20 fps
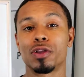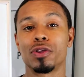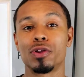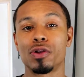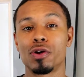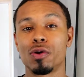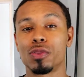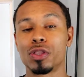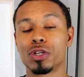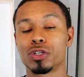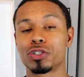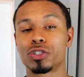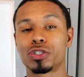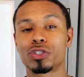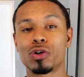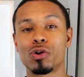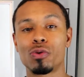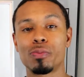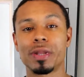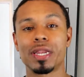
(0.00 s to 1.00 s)
You know, there's
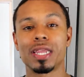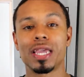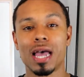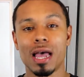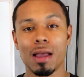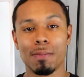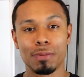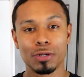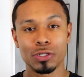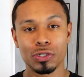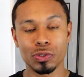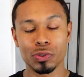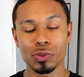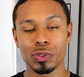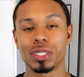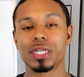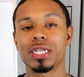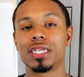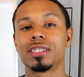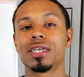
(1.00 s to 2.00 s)
so many
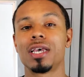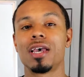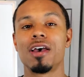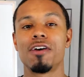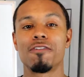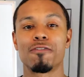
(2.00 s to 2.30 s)
opportunities